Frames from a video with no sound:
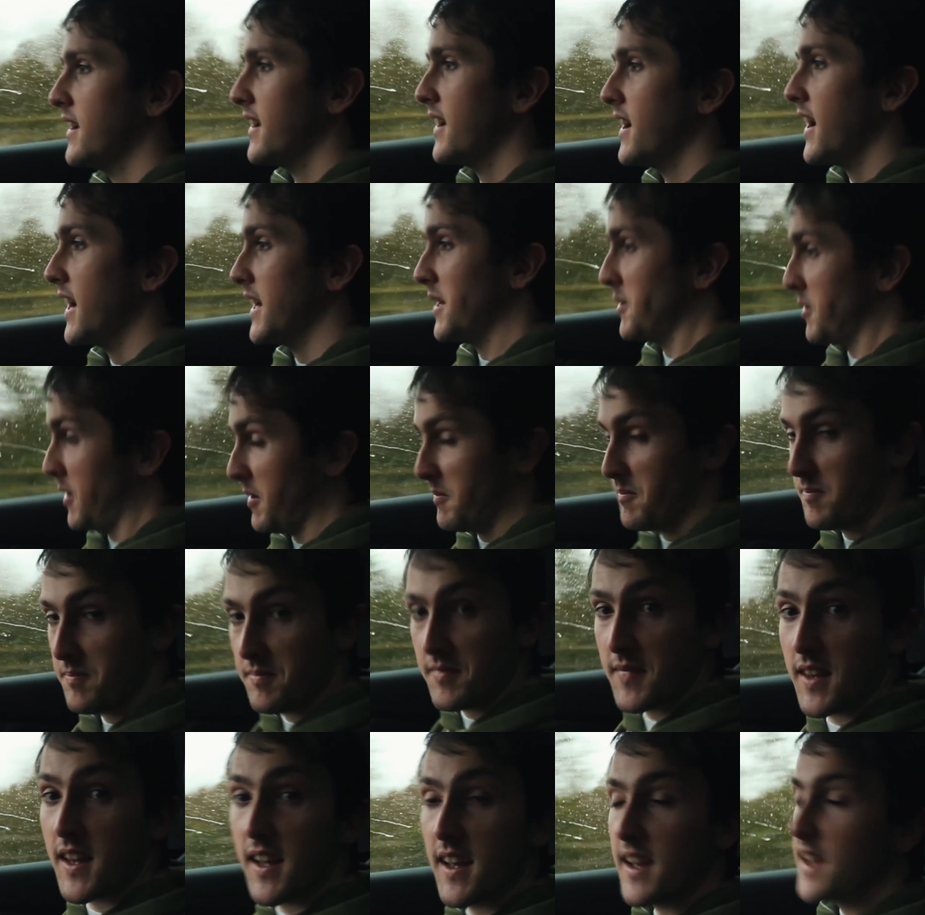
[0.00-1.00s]
Anyway,
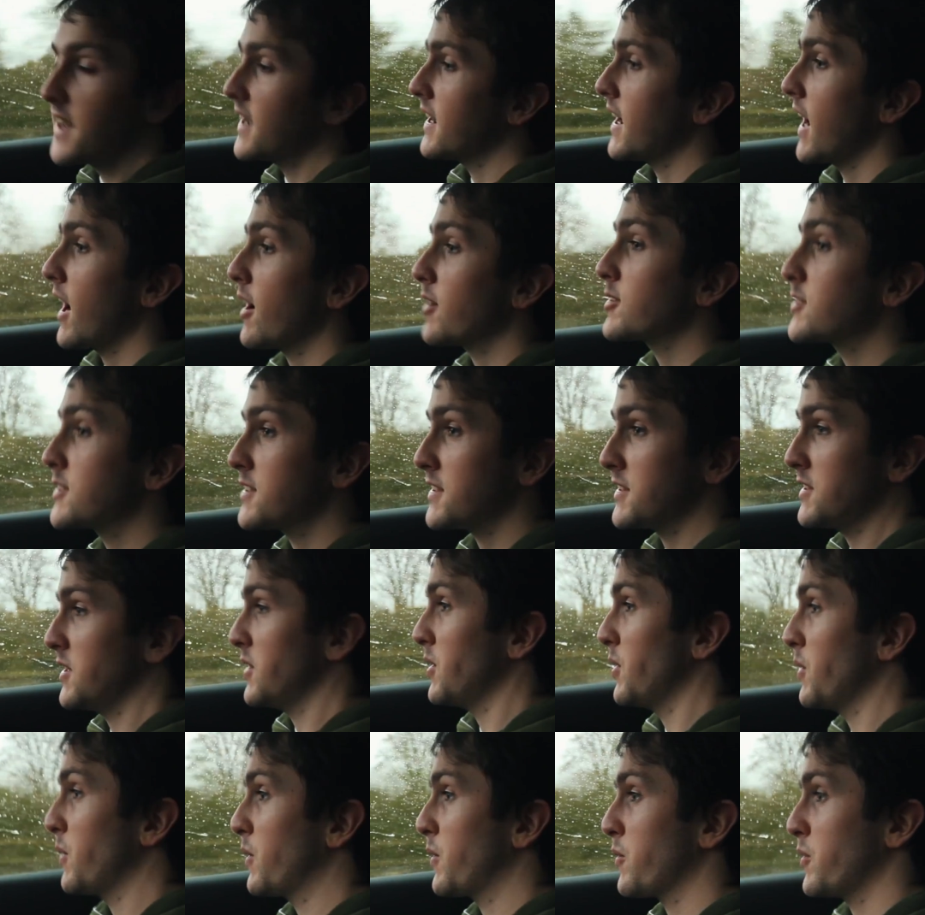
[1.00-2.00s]
how does the
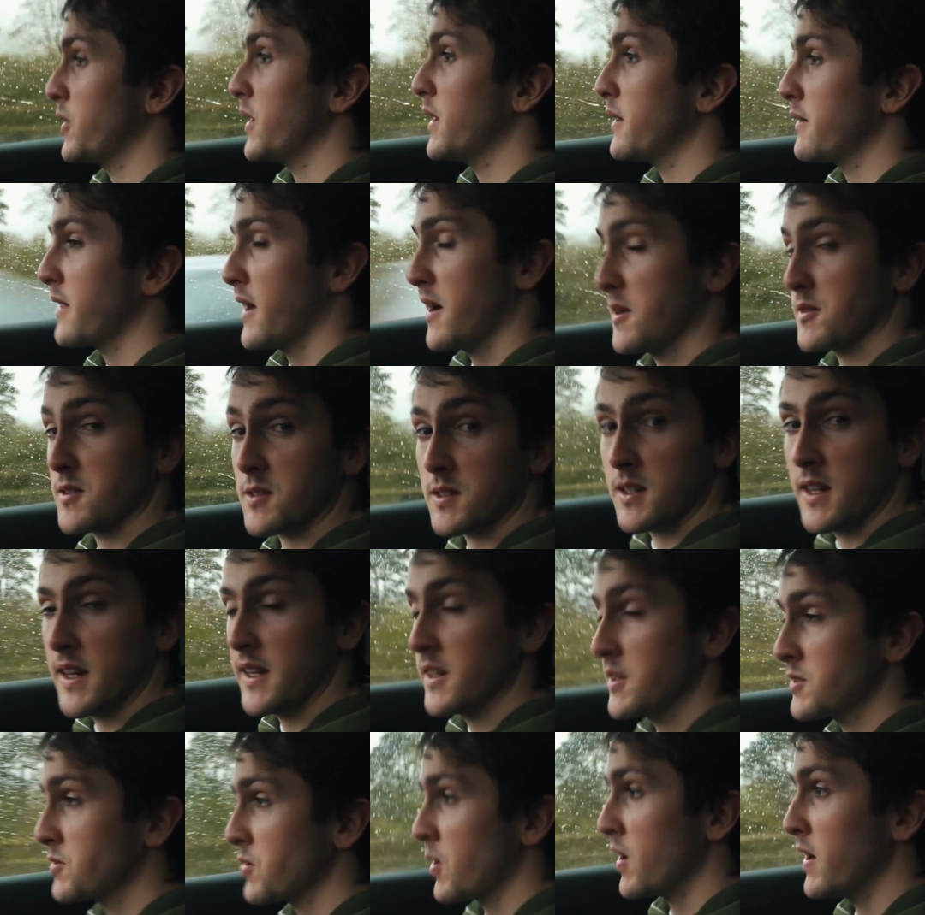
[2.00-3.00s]
new
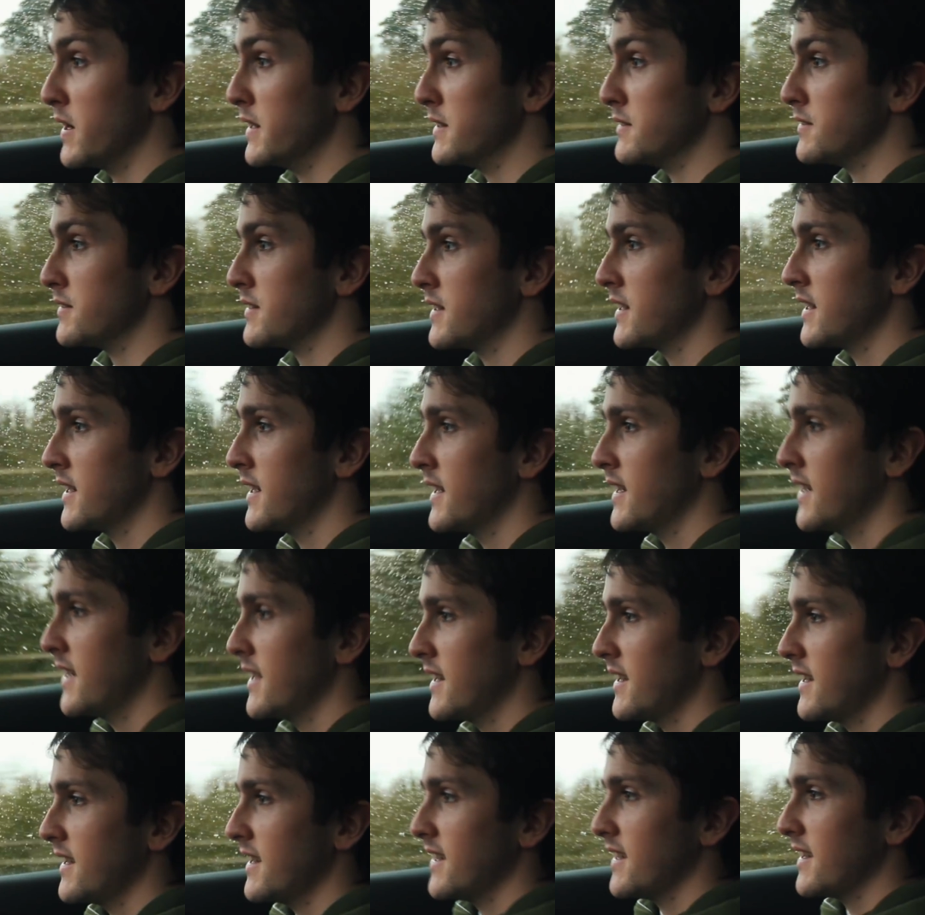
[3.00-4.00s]
3008 drive?
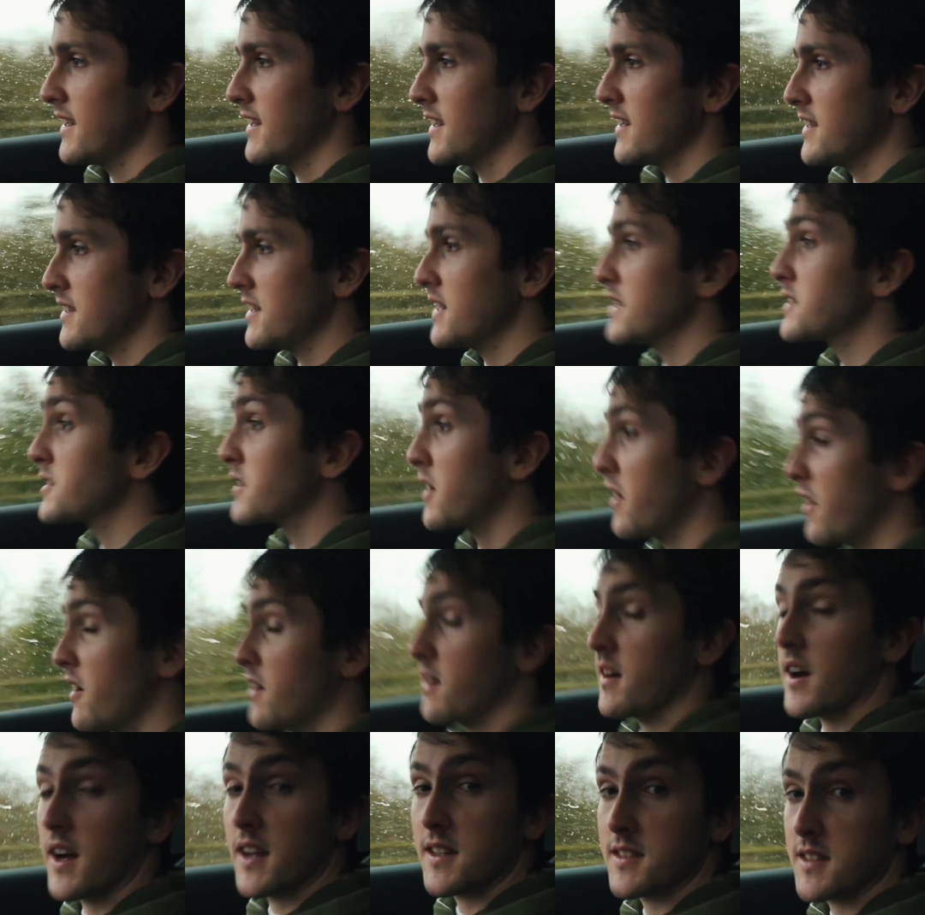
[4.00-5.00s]
This
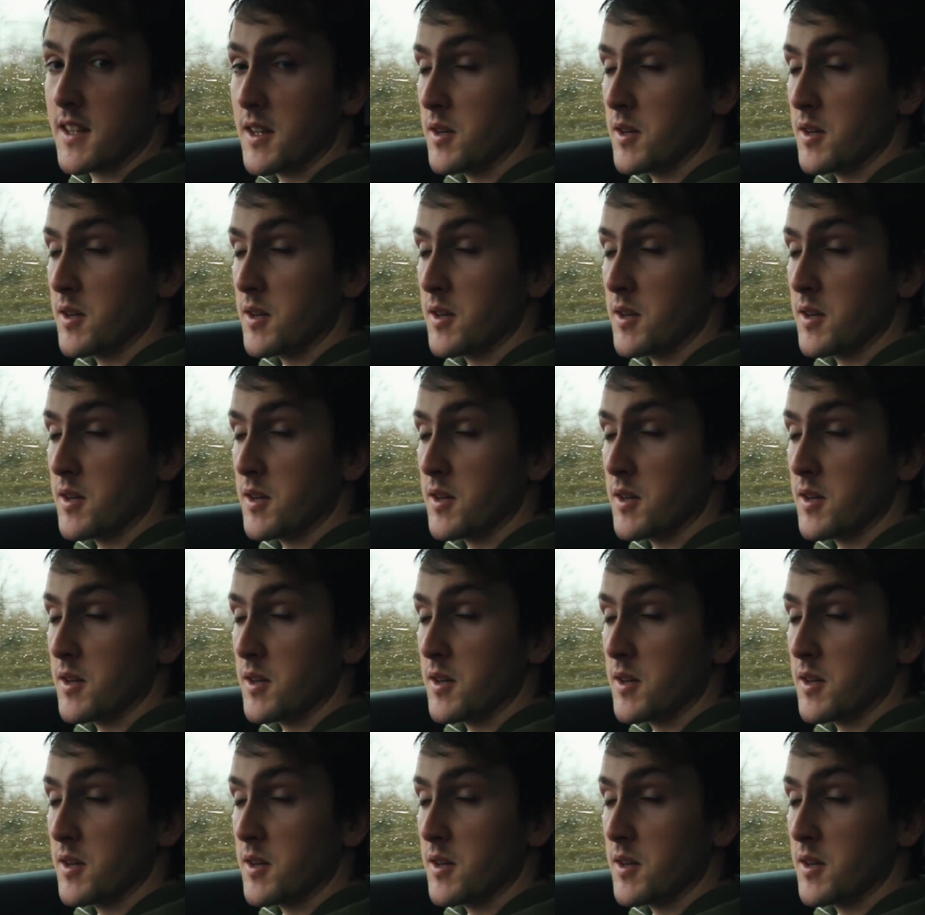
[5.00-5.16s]
car has a